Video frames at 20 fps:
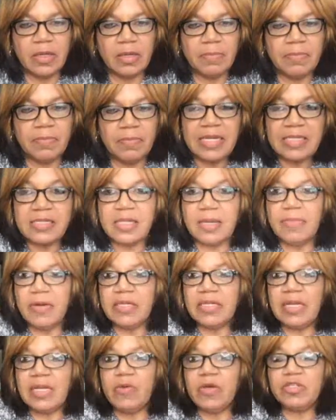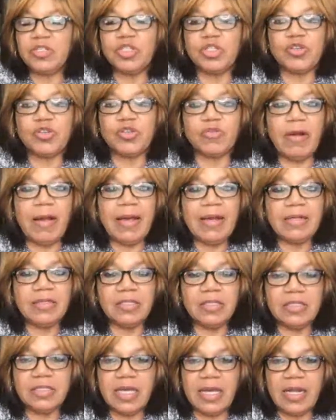But I said, but I was trying
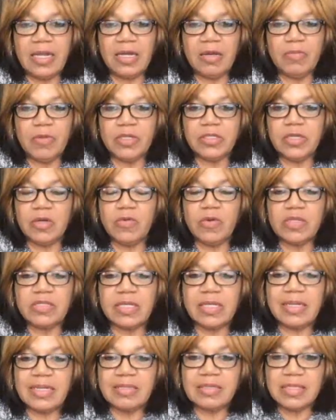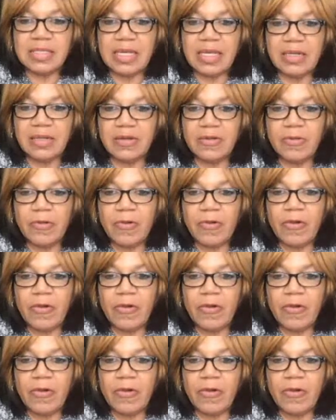to tell you, but you wasn't listening.